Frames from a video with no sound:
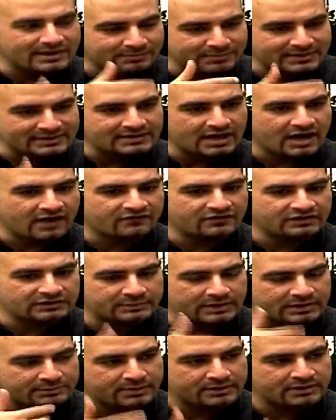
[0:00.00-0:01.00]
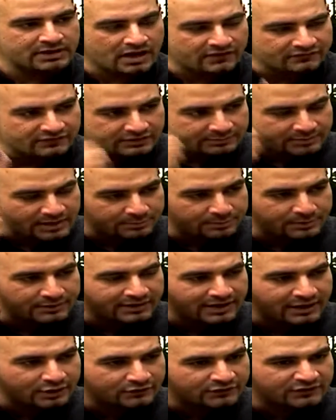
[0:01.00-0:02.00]
Amendment after amendment after
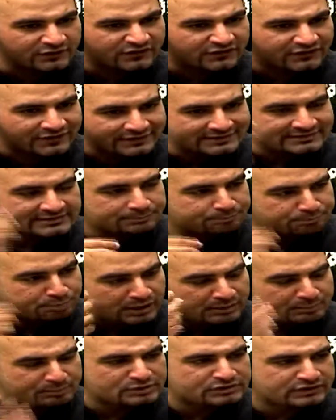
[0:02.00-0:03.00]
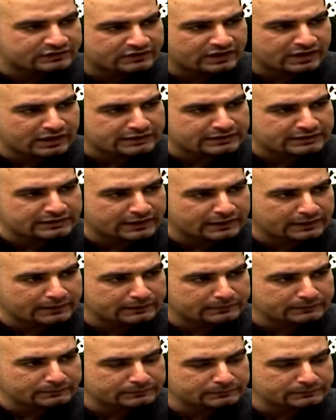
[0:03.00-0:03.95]
amendment kind of defeats the purpose of the RTI.